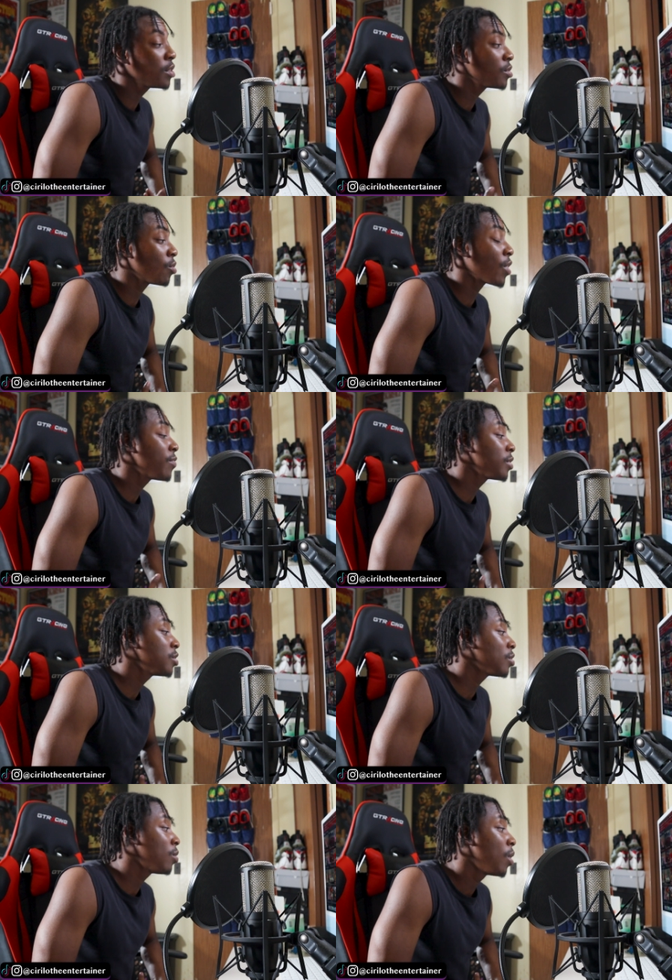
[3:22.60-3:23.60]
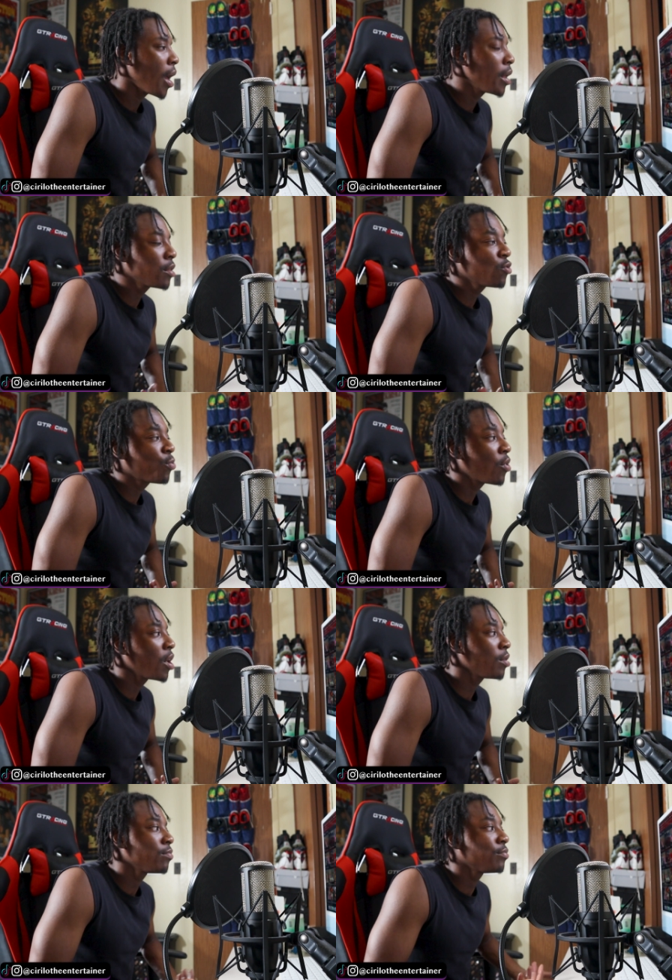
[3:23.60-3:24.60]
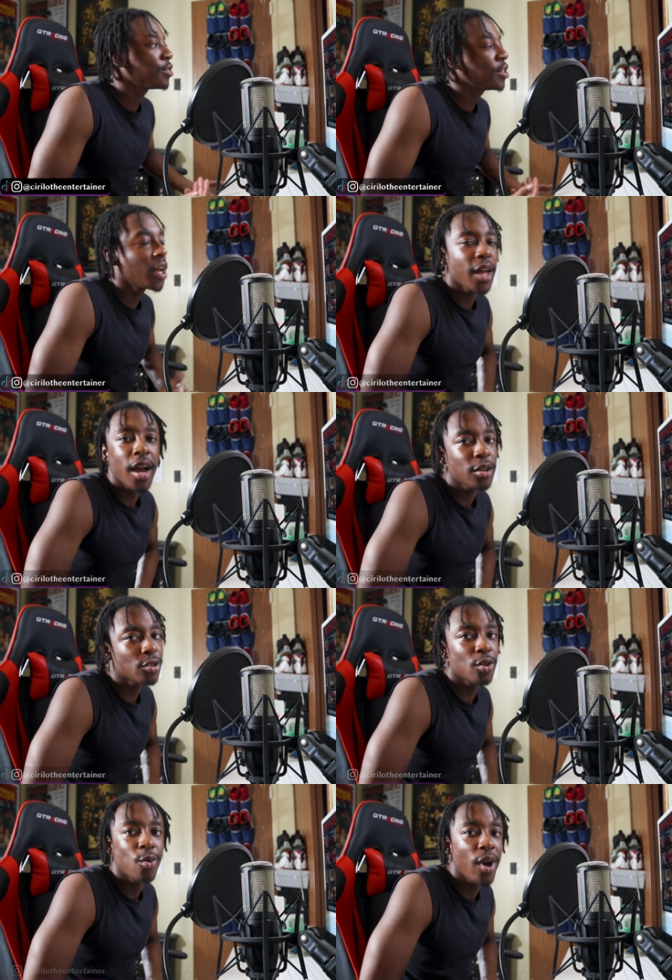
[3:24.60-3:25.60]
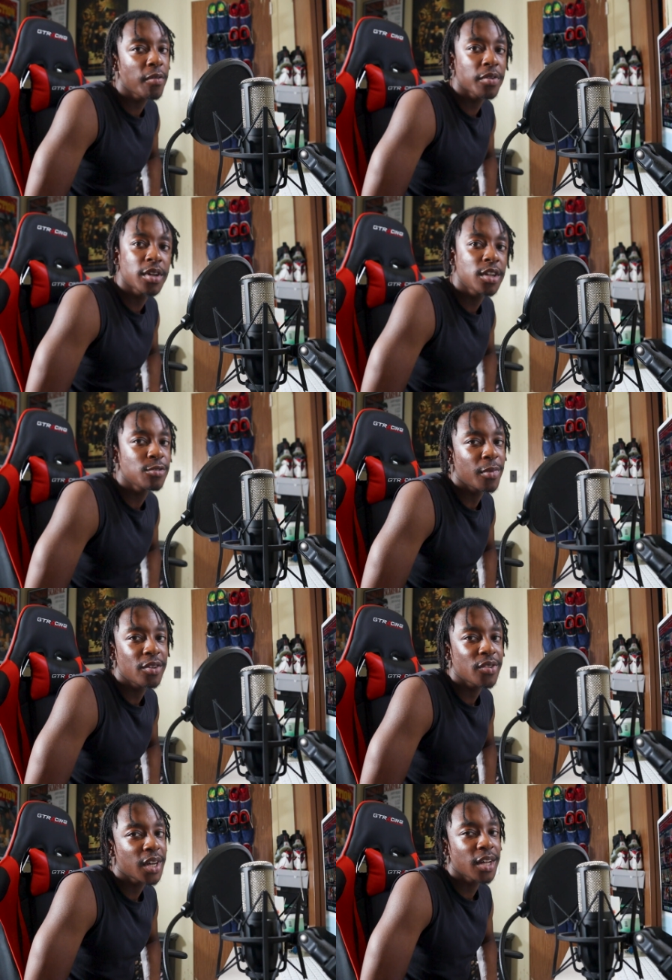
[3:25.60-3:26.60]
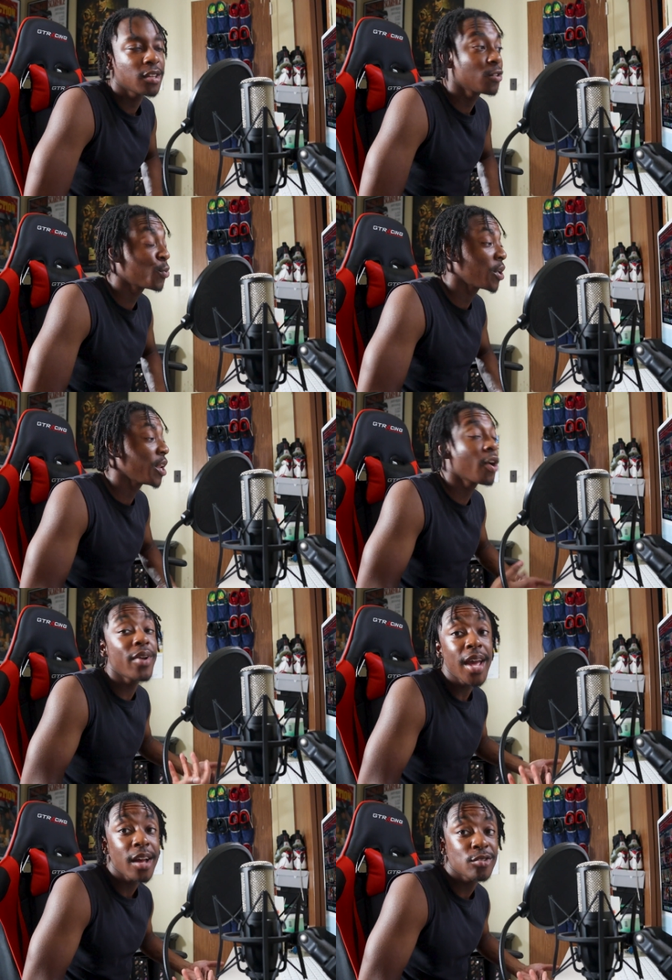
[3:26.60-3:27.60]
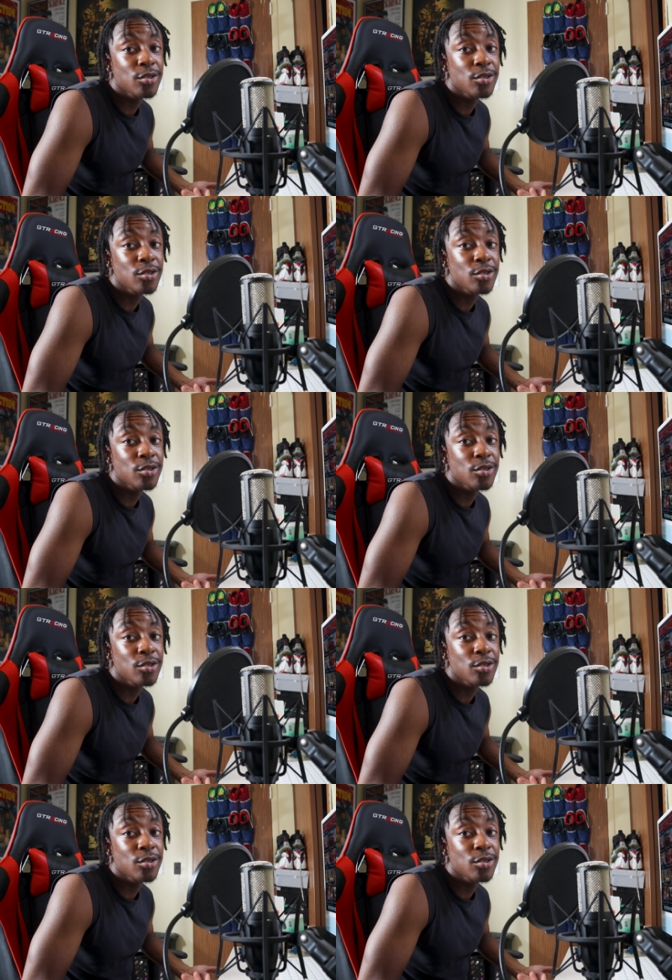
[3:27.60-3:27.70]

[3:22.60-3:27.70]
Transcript: so, rightfully so. And at this point, shit, y'all could throw whoever in this motherfucker at this point. They already had